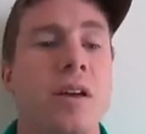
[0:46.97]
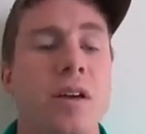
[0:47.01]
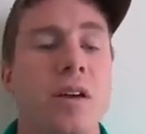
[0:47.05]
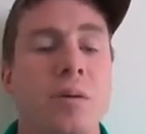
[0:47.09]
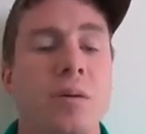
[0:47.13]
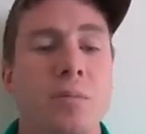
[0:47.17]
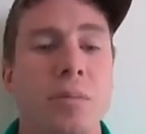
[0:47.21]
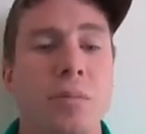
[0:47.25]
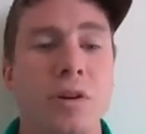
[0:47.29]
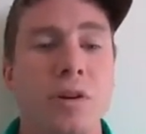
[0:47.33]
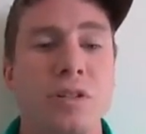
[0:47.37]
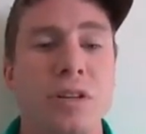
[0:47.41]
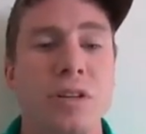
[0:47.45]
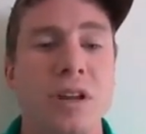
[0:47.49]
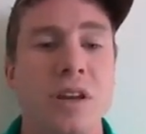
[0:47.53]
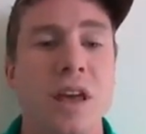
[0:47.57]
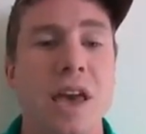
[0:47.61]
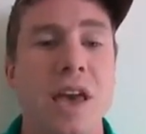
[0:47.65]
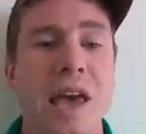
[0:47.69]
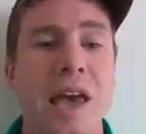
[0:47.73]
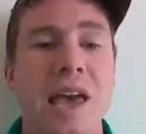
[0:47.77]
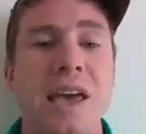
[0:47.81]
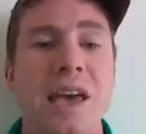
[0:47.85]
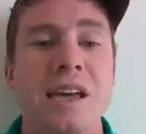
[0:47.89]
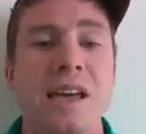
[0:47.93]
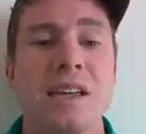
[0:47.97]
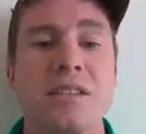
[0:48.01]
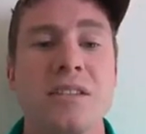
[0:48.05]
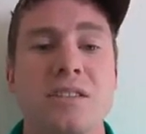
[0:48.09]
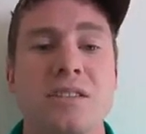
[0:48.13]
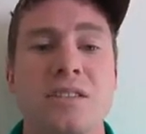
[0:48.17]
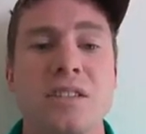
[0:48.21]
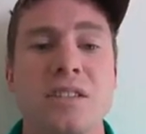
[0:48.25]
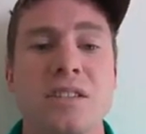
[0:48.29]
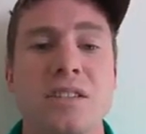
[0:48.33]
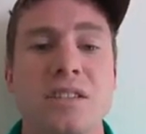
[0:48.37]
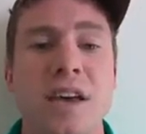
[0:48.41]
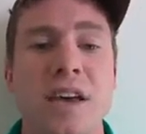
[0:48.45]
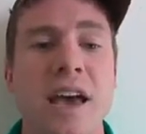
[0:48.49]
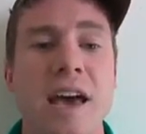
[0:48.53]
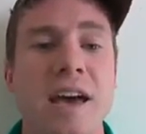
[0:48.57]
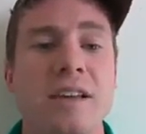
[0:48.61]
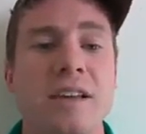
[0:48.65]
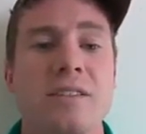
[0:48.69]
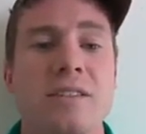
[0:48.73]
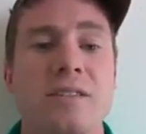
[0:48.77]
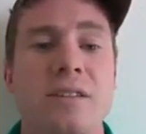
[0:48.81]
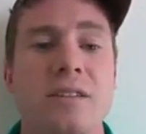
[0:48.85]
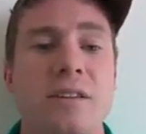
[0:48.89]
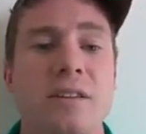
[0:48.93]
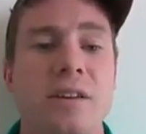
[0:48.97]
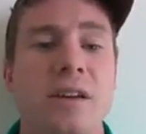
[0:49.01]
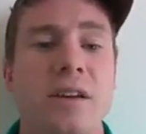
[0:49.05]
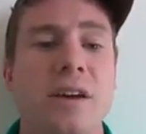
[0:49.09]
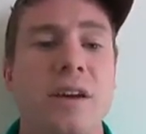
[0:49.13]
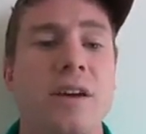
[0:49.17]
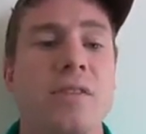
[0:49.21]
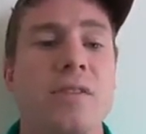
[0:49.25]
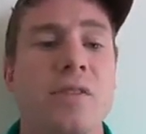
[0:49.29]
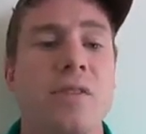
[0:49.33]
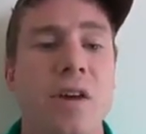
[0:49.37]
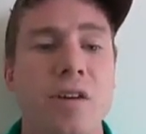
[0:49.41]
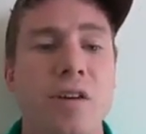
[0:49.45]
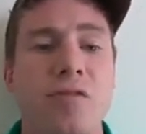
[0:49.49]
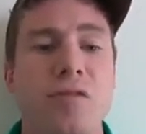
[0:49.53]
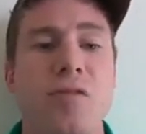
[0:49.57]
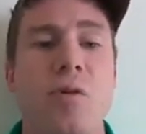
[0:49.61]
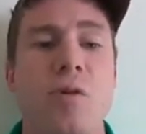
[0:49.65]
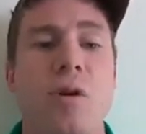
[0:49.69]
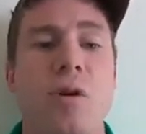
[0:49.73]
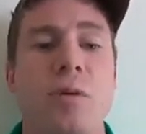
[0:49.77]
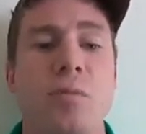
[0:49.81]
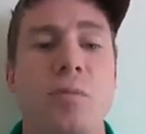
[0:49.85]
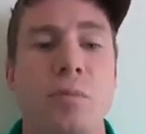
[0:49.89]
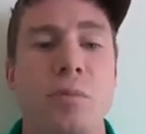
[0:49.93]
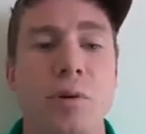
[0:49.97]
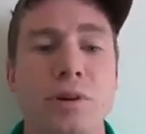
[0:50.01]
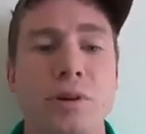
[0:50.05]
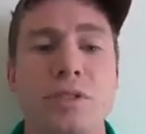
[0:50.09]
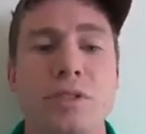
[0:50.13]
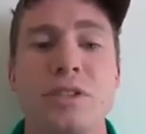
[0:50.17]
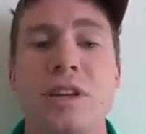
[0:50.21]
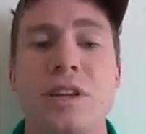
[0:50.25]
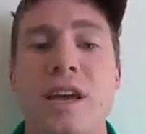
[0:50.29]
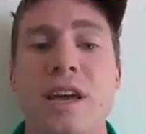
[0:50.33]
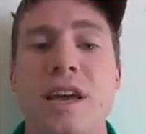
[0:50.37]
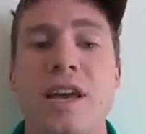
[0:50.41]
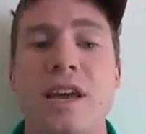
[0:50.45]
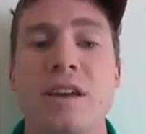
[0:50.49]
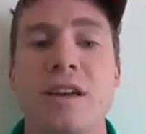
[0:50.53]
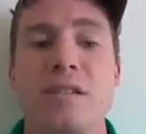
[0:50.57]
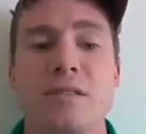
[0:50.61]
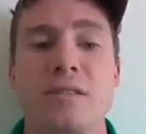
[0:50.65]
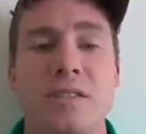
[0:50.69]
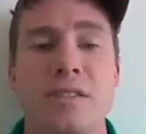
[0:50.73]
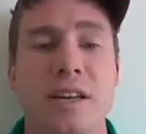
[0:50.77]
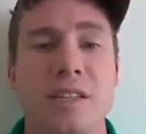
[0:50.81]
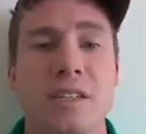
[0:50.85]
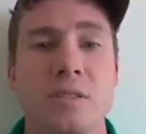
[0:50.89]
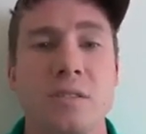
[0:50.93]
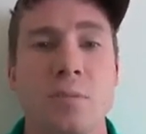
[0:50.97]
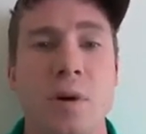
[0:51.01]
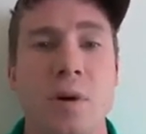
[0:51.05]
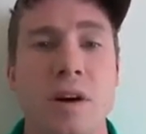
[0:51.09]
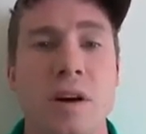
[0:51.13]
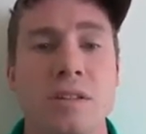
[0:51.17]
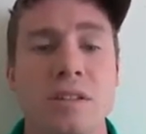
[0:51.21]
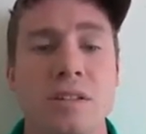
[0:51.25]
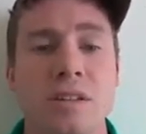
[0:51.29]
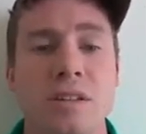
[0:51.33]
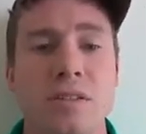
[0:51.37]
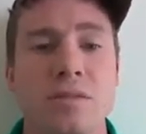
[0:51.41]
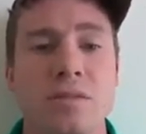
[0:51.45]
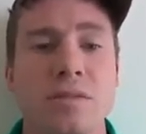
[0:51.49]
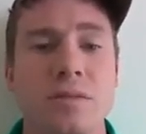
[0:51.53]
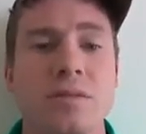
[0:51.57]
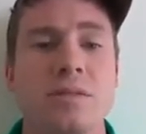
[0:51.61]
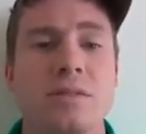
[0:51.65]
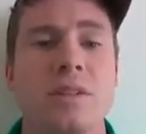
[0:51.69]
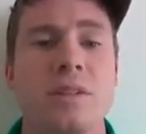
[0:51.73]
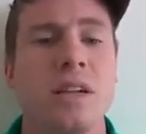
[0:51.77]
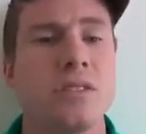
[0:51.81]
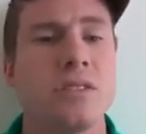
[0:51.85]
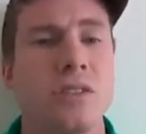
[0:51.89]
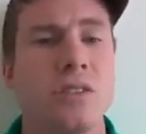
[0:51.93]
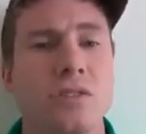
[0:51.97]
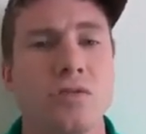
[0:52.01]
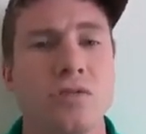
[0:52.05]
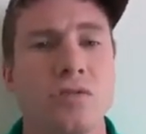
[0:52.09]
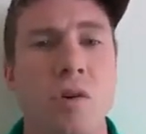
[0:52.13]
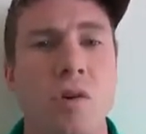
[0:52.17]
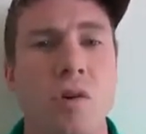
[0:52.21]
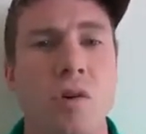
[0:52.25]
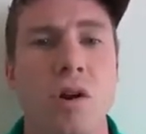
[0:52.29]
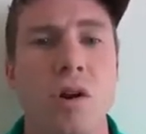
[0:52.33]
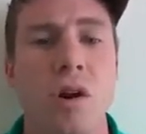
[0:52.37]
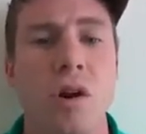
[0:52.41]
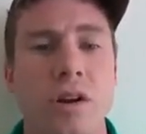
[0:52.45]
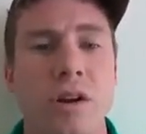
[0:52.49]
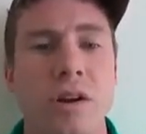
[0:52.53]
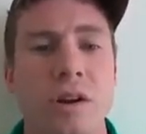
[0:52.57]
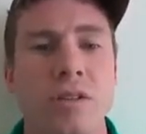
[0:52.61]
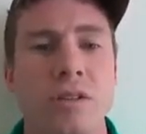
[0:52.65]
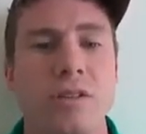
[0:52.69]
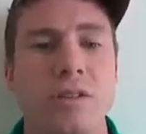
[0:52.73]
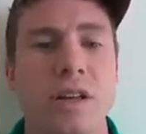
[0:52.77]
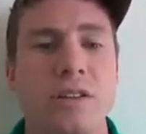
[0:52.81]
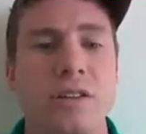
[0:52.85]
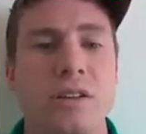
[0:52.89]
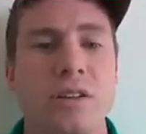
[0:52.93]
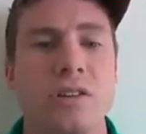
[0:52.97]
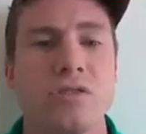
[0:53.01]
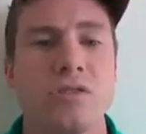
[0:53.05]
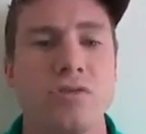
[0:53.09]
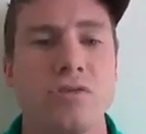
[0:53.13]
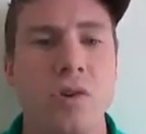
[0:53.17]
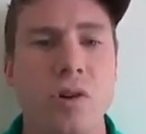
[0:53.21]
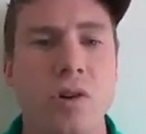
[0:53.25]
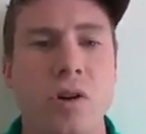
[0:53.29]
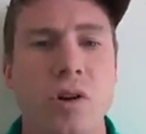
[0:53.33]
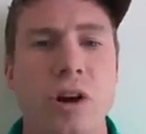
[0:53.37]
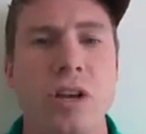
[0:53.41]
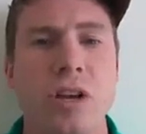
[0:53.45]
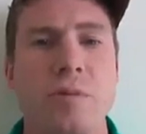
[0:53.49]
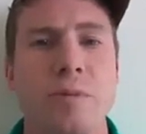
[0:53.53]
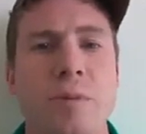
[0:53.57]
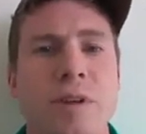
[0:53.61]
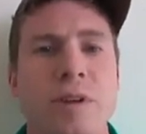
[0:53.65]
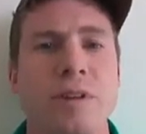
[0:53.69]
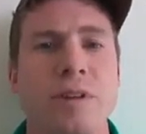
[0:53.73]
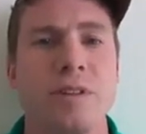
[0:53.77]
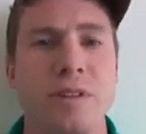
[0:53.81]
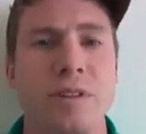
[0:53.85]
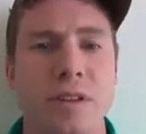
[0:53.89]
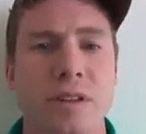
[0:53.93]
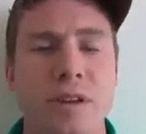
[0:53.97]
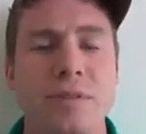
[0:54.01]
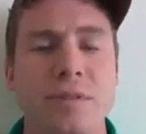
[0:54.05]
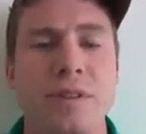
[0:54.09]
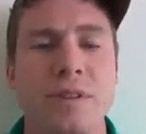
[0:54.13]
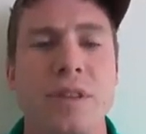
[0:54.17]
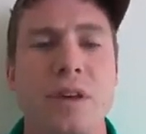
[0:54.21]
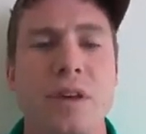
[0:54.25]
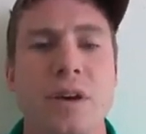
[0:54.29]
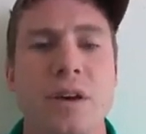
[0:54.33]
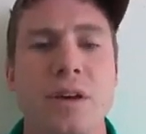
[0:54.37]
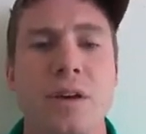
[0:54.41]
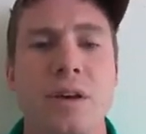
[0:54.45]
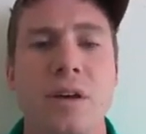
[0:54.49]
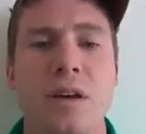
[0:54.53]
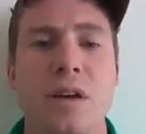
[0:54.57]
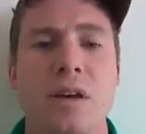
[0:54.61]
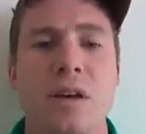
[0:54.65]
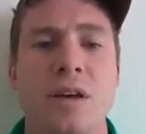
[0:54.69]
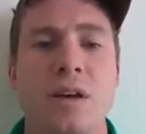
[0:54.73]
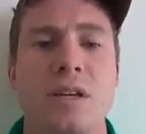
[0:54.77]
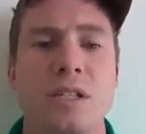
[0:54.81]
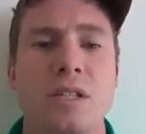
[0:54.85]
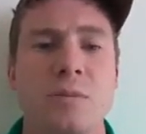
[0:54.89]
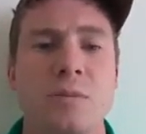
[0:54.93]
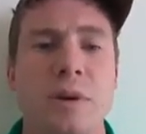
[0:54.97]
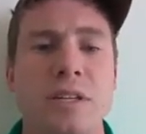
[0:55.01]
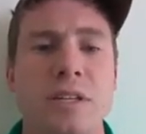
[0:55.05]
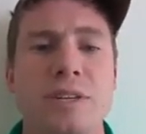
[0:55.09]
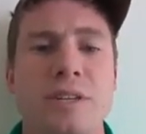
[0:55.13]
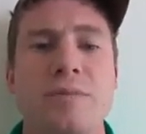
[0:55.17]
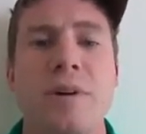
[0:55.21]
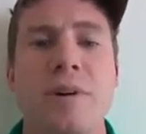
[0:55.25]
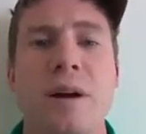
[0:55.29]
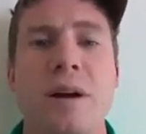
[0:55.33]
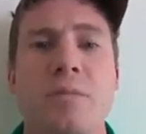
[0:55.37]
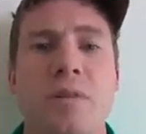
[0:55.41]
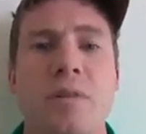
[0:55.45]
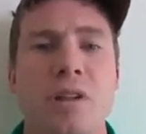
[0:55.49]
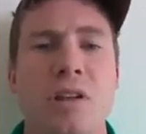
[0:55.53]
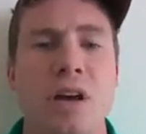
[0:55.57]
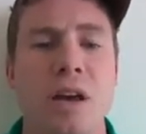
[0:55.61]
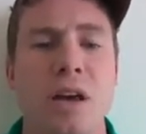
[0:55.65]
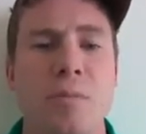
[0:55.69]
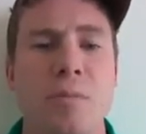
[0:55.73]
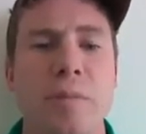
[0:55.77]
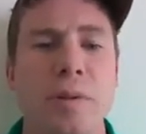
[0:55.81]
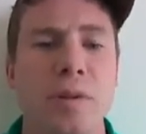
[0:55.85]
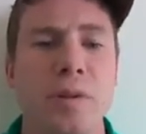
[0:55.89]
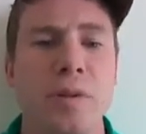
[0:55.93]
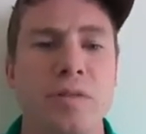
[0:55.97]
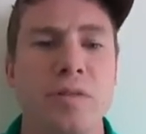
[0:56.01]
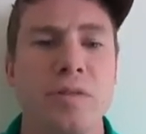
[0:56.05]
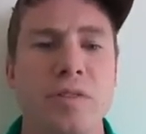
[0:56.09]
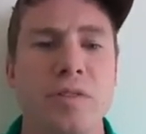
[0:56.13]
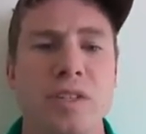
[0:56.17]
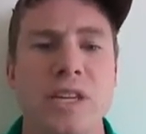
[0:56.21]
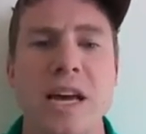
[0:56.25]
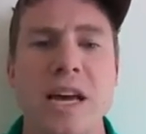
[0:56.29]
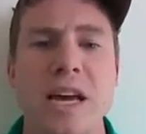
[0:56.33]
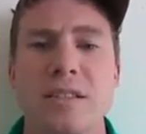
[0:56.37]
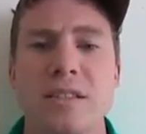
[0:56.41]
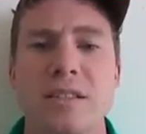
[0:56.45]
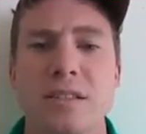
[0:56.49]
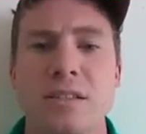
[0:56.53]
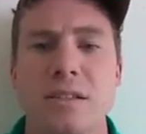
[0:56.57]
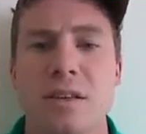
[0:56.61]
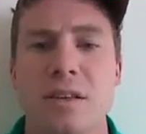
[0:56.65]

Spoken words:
Person A has disease X, therefore person A tests positive. That's a strong argument given the specified reliability of the test.